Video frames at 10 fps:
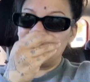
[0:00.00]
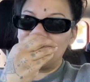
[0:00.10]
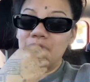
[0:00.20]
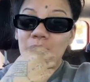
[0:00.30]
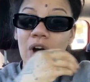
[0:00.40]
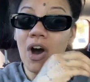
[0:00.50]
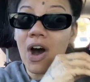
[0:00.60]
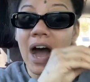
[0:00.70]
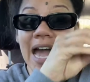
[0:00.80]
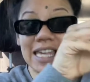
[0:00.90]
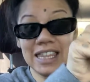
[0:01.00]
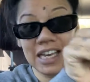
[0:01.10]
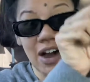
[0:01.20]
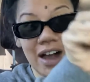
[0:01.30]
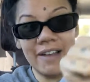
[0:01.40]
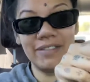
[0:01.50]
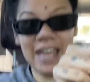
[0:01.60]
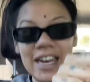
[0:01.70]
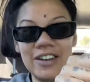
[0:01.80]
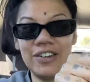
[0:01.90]
is what I think I've
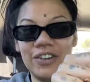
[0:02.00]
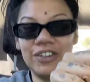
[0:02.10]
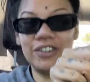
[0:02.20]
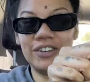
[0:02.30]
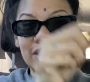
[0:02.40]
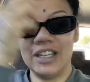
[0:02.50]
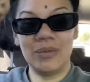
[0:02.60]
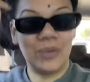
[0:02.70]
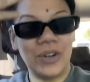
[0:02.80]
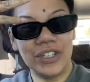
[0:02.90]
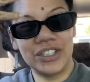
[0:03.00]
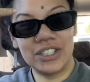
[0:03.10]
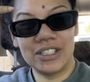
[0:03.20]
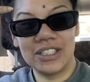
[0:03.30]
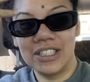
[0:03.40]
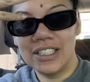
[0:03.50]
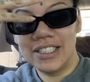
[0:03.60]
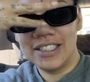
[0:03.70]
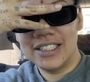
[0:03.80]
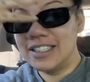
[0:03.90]
landed on in what
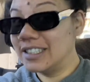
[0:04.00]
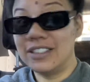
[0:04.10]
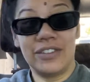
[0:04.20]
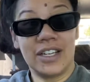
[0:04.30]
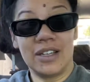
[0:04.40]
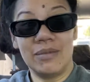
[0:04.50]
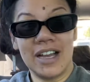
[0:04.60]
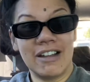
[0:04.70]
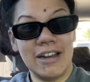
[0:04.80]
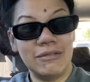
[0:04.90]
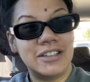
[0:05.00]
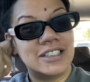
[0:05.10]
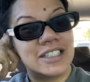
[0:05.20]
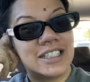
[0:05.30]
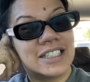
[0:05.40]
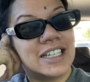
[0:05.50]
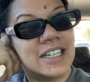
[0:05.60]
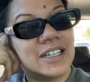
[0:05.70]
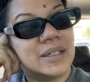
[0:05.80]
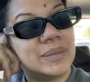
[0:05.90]
this fucking migraine was.
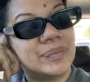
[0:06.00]
That